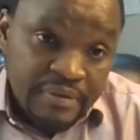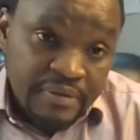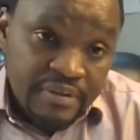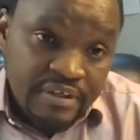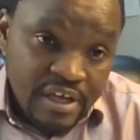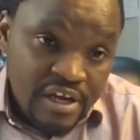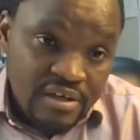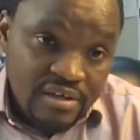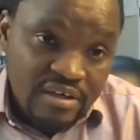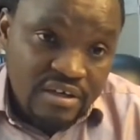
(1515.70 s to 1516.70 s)
you know,
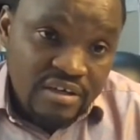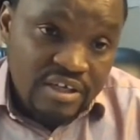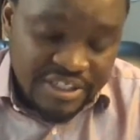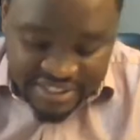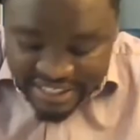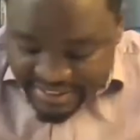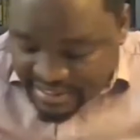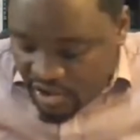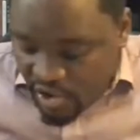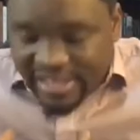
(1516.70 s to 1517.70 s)
because
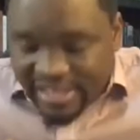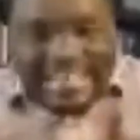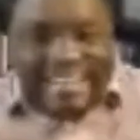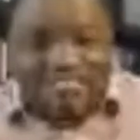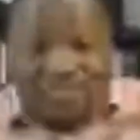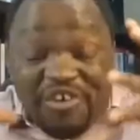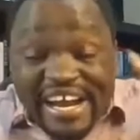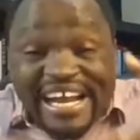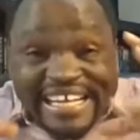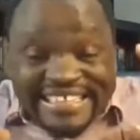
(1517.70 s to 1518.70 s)
SEO can get
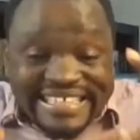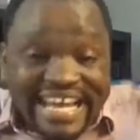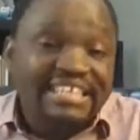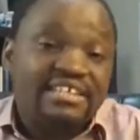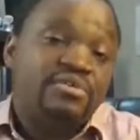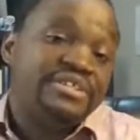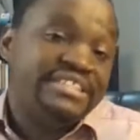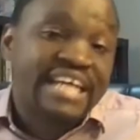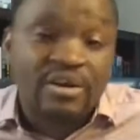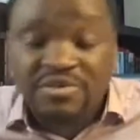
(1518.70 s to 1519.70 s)
really technical and
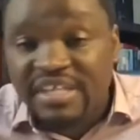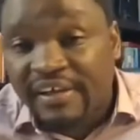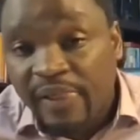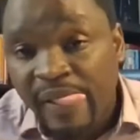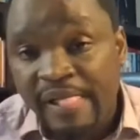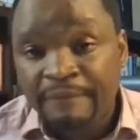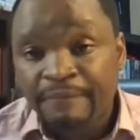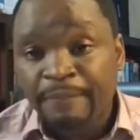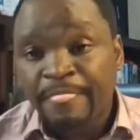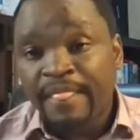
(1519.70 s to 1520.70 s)
daunting.
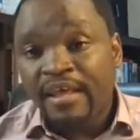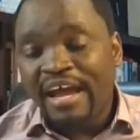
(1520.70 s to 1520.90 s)
And